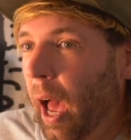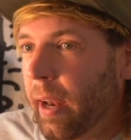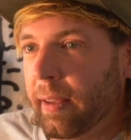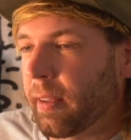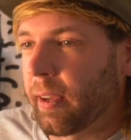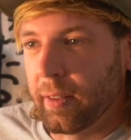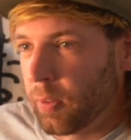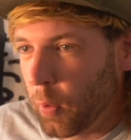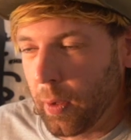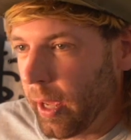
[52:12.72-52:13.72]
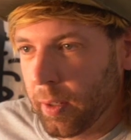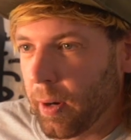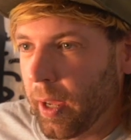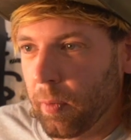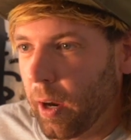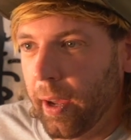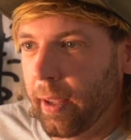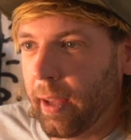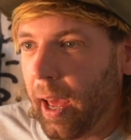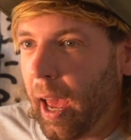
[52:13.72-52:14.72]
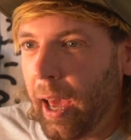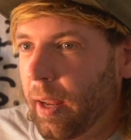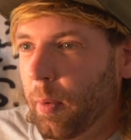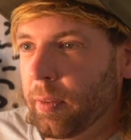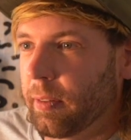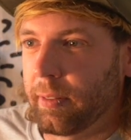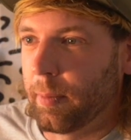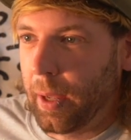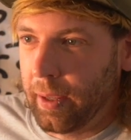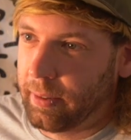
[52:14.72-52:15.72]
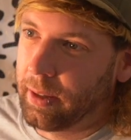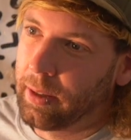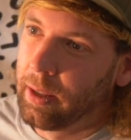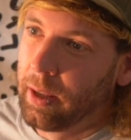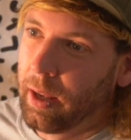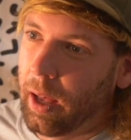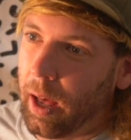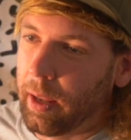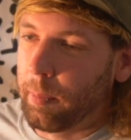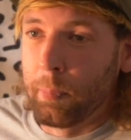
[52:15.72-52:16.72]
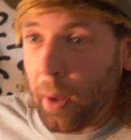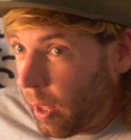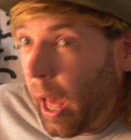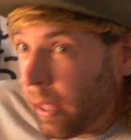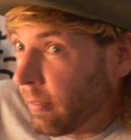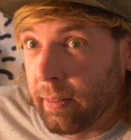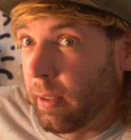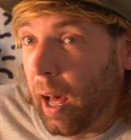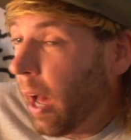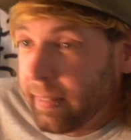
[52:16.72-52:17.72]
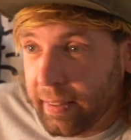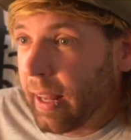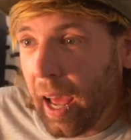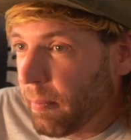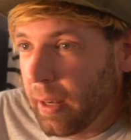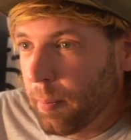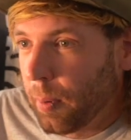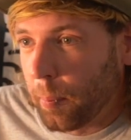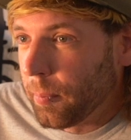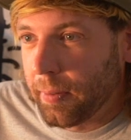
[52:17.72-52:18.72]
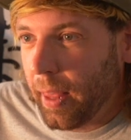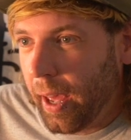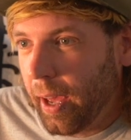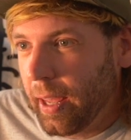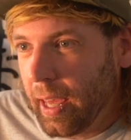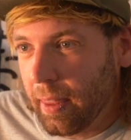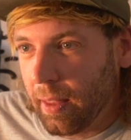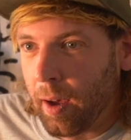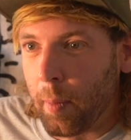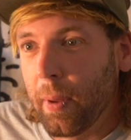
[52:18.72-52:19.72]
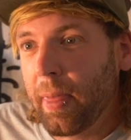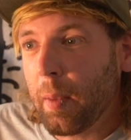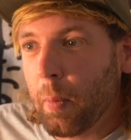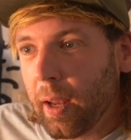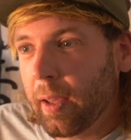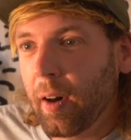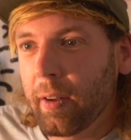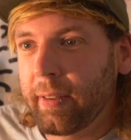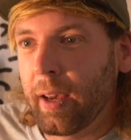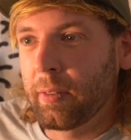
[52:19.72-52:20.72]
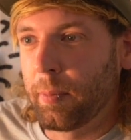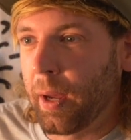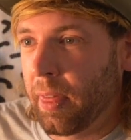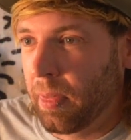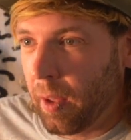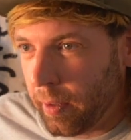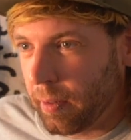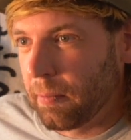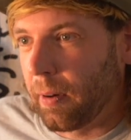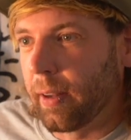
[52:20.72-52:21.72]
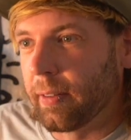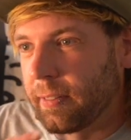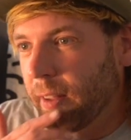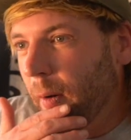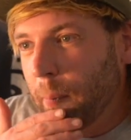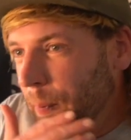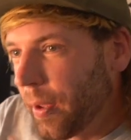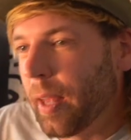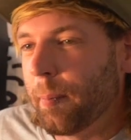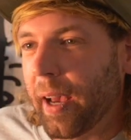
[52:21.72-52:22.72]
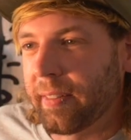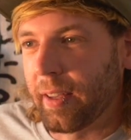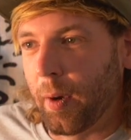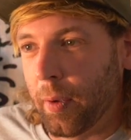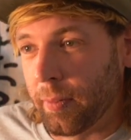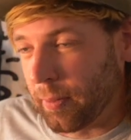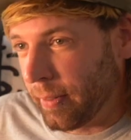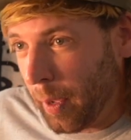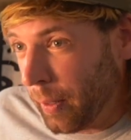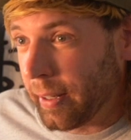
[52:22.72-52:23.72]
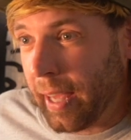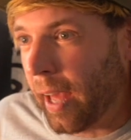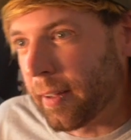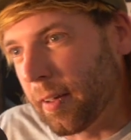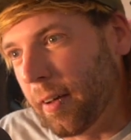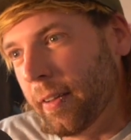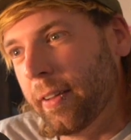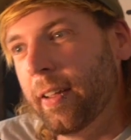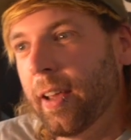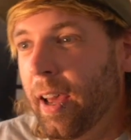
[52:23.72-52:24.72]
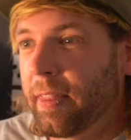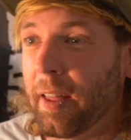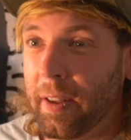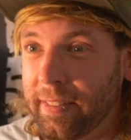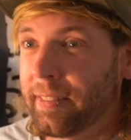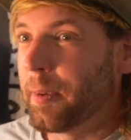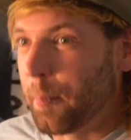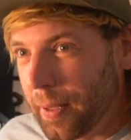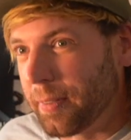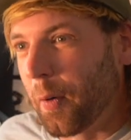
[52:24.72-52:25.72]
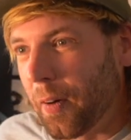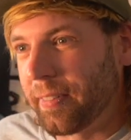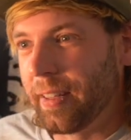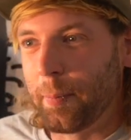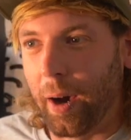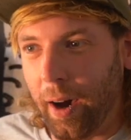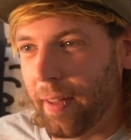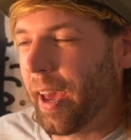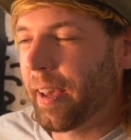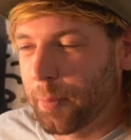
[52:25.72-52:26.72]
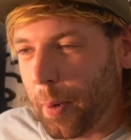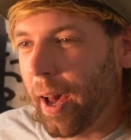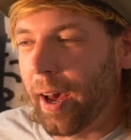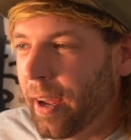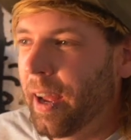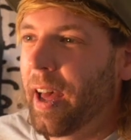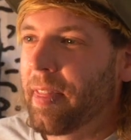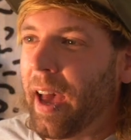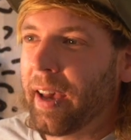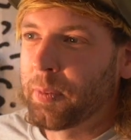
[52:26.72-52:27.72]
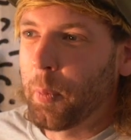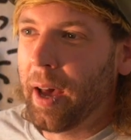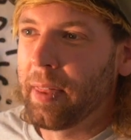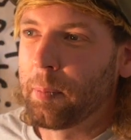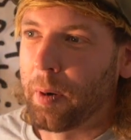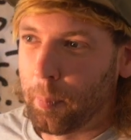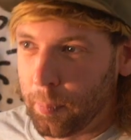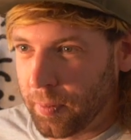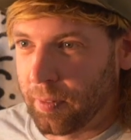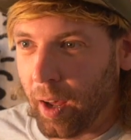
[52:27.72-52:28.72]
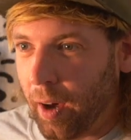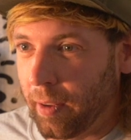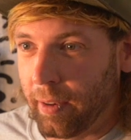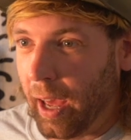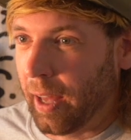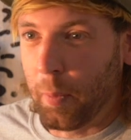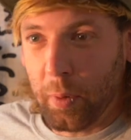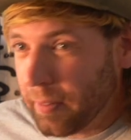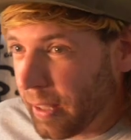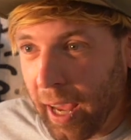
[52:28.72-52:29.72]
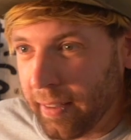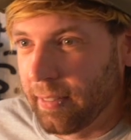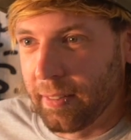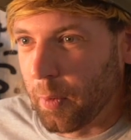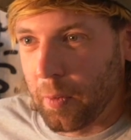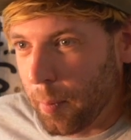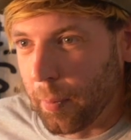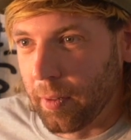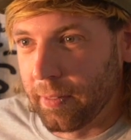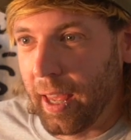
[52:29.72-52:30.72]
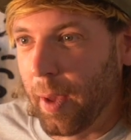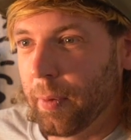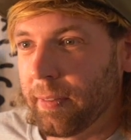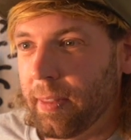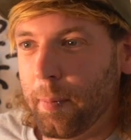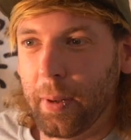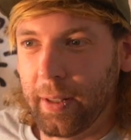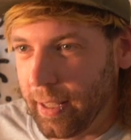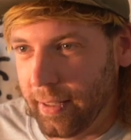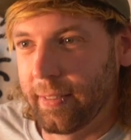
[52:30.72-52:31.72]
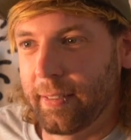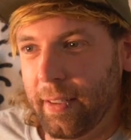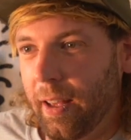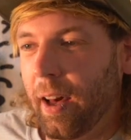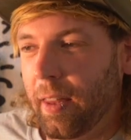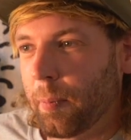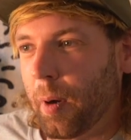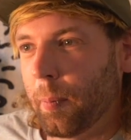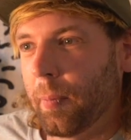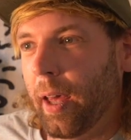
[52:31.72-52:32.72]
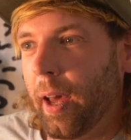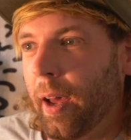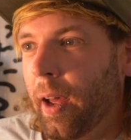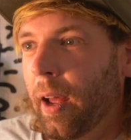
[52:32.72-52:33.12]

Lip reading: And it's like a 2-day train ride, and it was just amazing. And I didn't have any problems there either. But then when I got down to my third and final stop in Mexico, was down in Cancun, the super touristy part. That's where the problem started. And it wasn't gangsters or criminals, it was the police are the problem there.